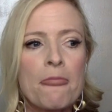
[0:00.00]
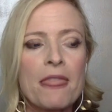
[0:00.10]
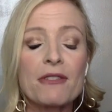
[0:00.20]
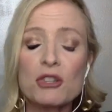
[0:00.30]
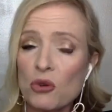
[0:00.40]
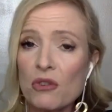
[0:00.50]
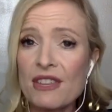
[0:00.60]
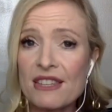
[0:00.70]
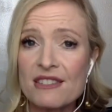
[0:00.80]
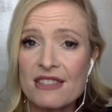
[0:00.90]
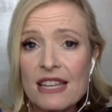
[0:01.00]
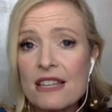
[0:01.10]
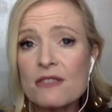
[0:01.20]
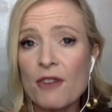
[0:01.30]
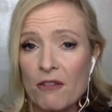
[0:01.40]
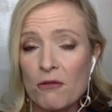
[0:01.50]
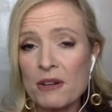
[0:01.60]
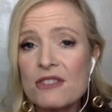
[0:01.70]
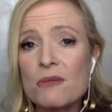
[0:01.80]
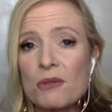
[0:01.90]
the truth is, these 5
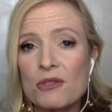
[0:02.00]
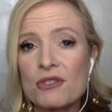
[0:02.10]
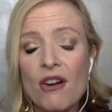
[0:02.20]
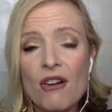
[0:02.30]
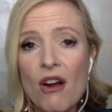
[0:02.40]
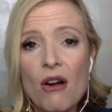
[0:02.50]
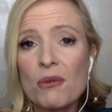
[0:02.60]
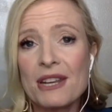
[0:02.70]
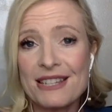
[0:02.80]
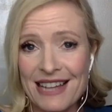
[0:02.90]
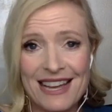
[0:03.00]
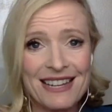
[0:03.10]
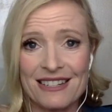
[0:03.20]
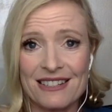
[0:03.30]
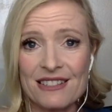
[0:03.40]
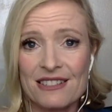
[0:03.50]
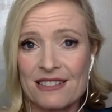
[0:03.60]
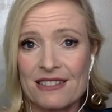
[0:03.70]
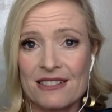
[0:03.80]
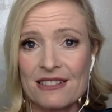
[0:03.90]
principles are already done.
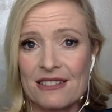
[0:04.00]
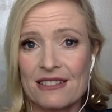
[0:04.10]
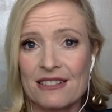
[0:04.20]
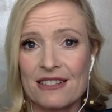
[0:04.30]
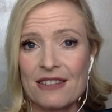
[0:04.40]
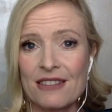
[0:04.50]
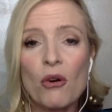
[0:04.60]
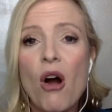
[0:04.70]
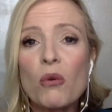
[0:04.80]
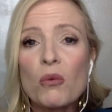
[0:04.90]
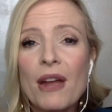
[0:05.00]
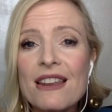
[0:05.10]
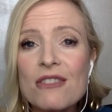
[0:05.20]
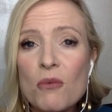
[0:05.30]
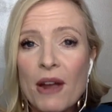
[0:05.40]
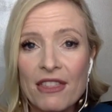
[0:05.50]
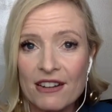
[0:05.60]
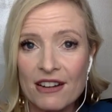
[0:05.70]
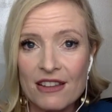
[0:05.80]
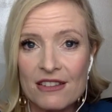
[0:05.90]
They're already the way that
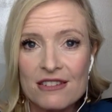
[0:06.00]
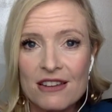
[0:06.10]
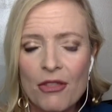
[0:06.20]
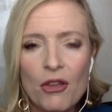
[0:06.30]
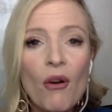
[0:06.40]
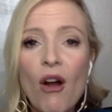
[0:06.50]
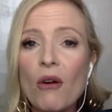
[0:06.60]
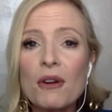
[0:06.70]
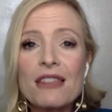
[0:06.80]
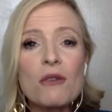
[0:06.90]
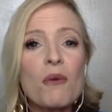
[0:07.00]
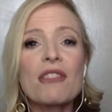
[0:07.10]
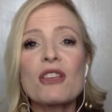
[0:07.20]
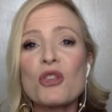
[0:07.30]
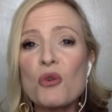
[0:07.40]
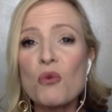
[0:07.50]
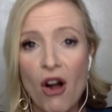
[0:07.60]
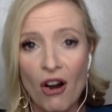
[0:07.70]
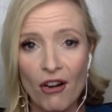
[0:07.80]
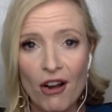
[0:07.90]
it is. They're already the way that you
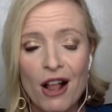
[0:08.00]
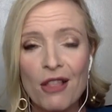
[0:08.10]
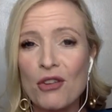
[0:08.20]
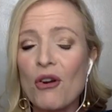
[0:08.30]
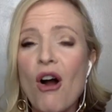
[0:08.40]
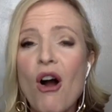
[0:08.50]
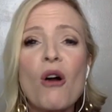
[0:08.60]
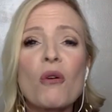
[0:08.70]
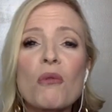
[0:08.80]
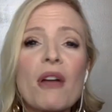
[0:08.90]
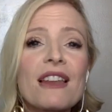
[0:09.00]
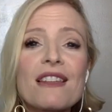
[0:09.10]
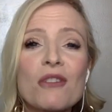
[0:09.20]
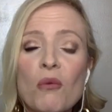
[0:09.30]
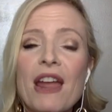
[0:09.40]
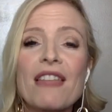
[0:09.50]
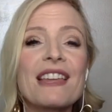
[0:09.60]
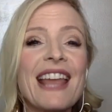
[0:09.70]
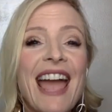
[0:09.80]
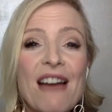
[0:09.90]
are. They're already the way
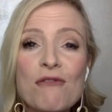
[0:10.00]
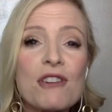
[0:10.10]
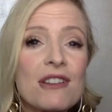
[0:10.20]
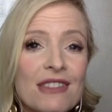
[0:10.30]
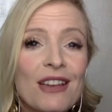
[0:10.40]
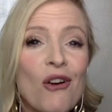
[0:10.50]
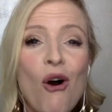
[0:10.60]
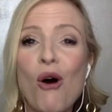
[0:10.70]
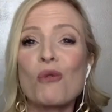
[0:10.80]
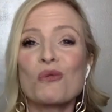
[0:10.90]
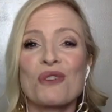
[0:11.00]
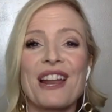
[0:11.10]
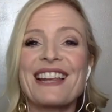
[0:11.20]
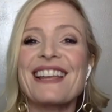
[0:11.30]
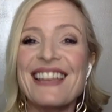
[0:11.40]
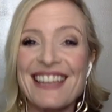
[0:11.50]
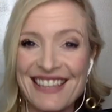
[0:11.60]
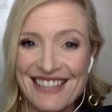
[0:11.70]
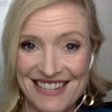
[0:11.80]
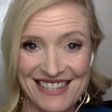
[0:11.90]
that everything already
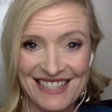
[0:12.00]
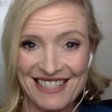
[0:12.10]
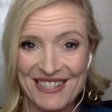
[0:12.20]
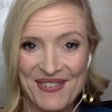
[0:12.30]
is.